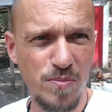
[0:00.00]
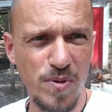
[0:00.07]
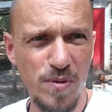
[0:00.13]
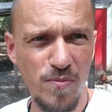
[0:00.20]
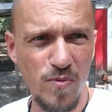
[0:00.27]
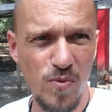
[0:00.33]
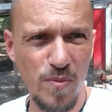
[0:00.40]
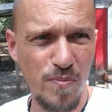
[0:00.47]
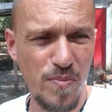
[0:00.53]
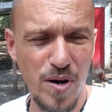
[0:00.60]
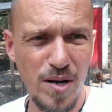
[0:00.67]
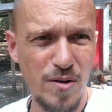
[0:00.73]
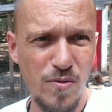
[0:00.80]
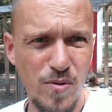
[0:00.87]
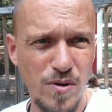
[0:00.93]
but we
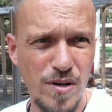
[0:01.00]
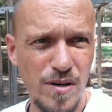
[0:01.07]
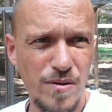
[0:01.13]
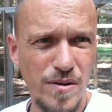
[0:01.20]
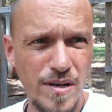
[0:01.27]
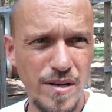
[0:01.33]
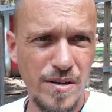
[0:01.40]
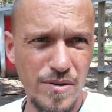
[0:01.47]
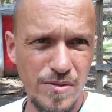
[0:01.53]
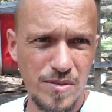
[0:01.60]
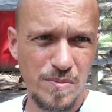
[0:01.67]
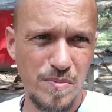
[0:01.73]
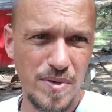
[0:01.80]
probably won't go goats